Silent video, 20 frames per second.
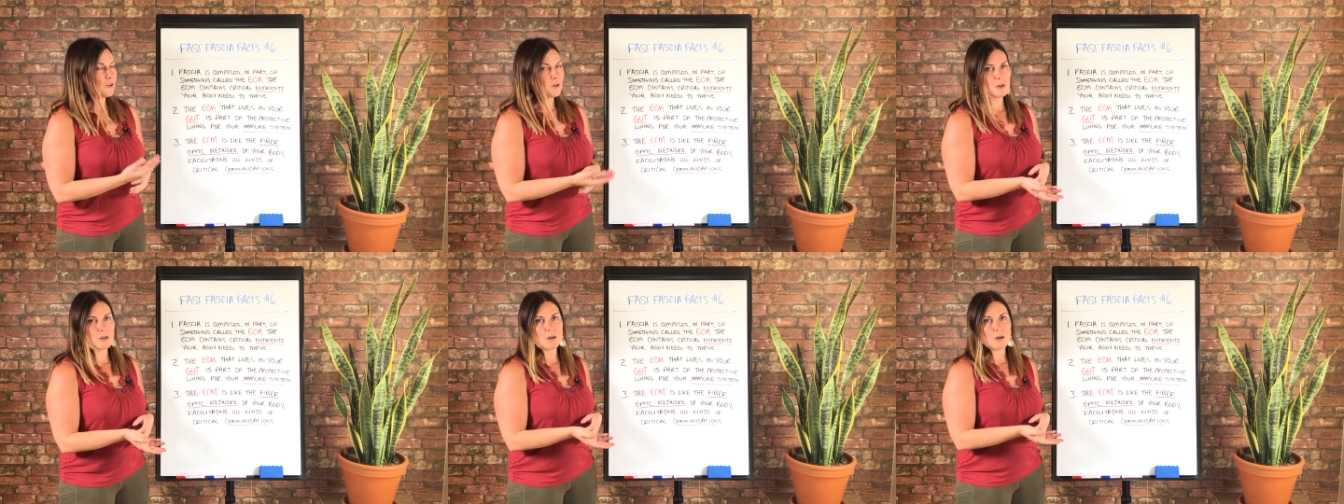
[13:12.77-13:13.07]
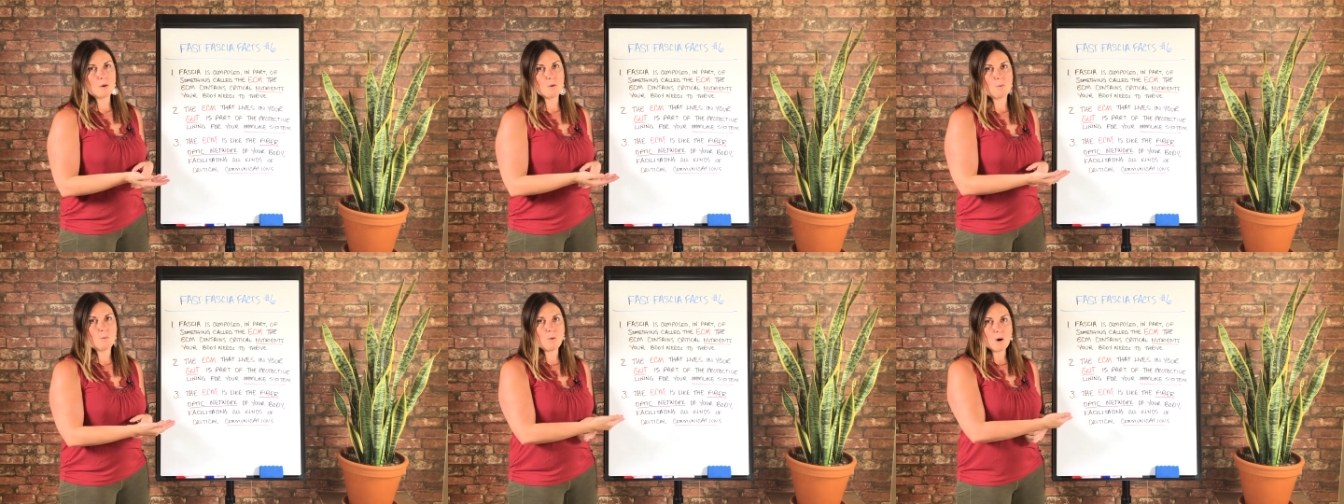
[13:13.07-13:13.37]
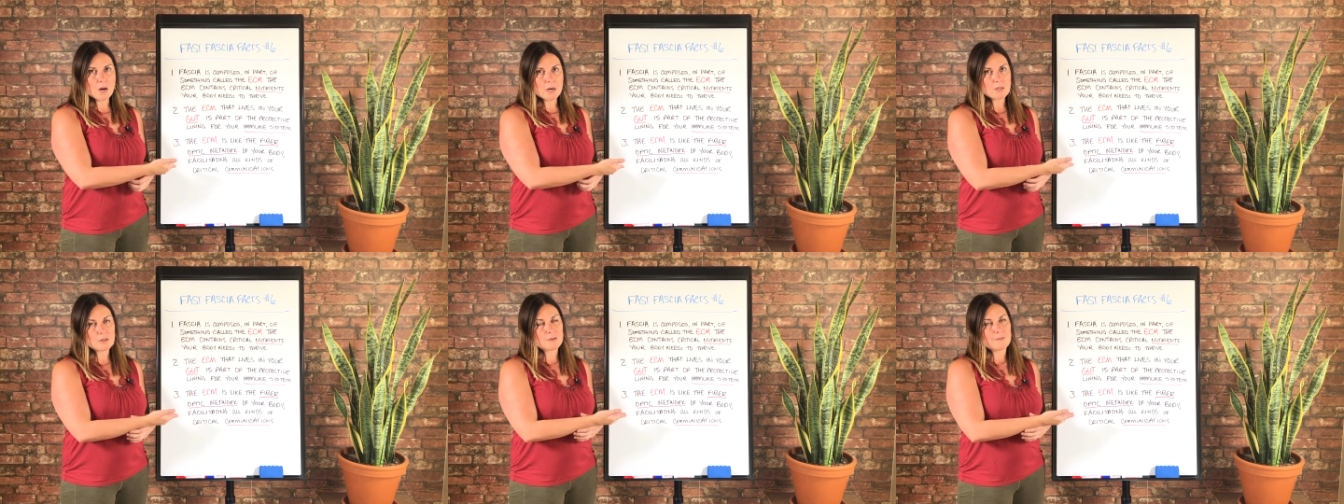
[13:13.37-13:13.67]
you can go
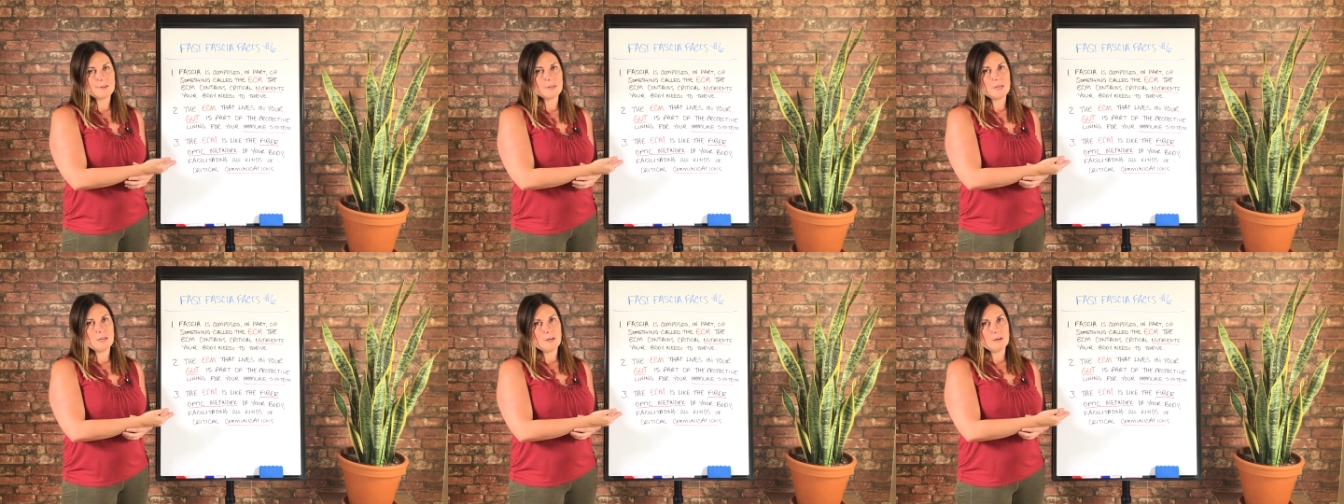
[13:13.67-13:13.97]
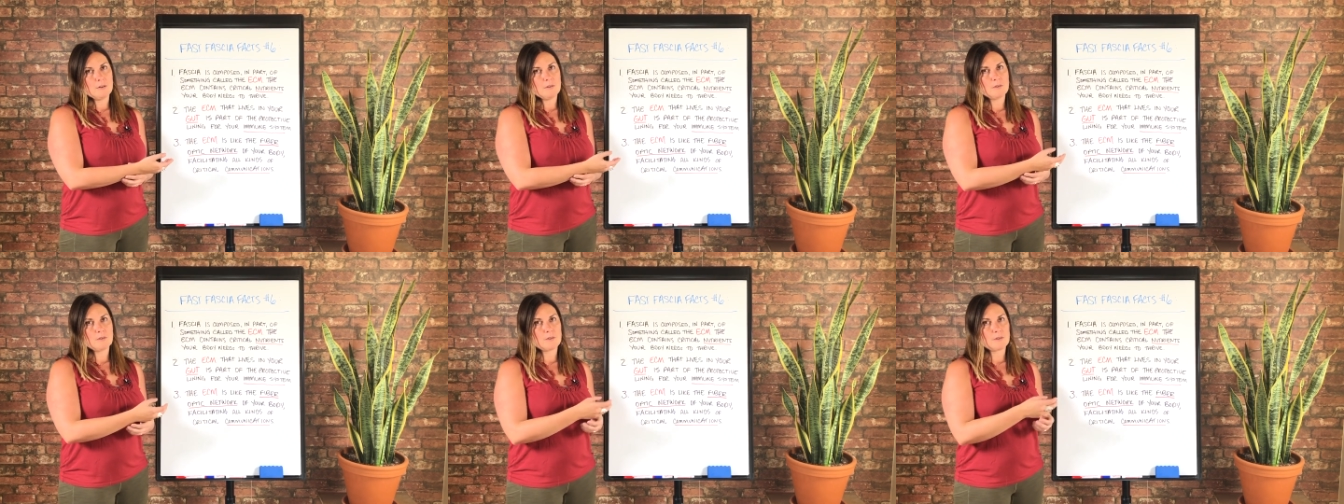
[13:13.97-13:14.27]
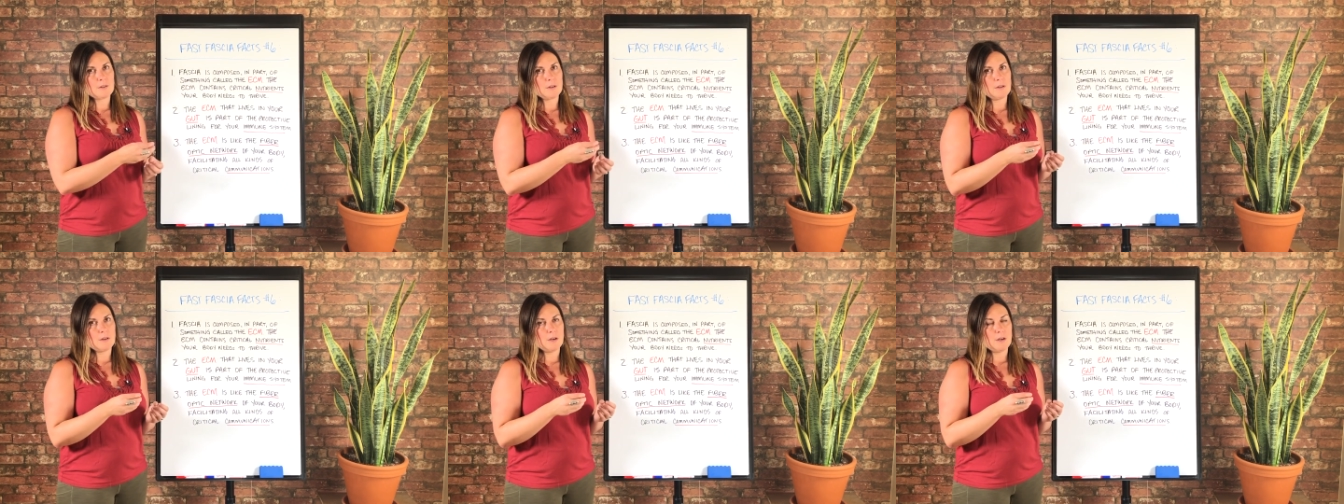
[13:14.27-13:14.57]
watch
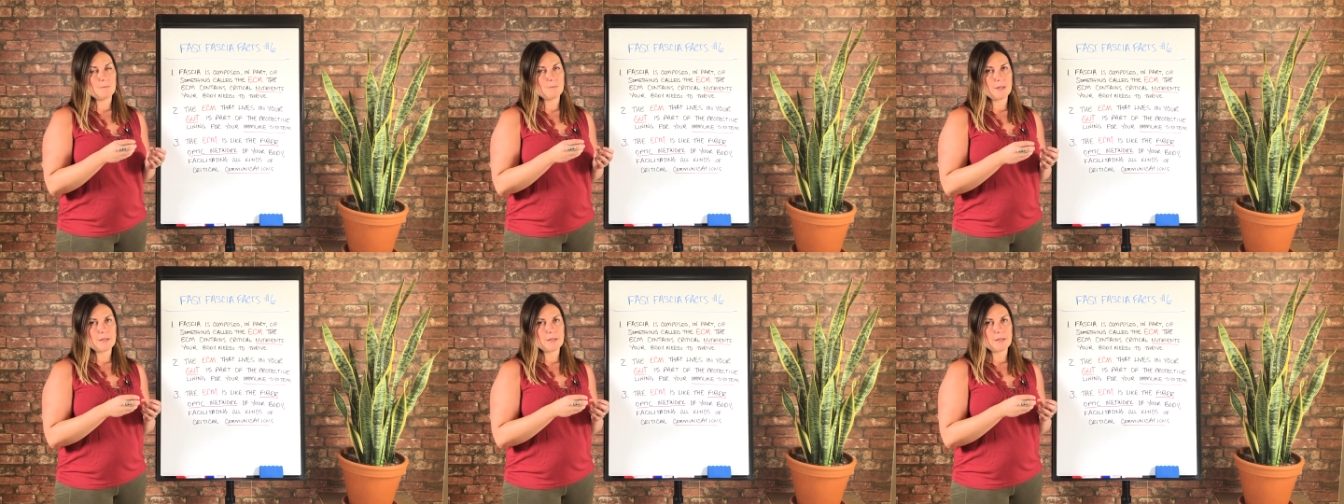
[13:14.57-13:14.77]
videos um,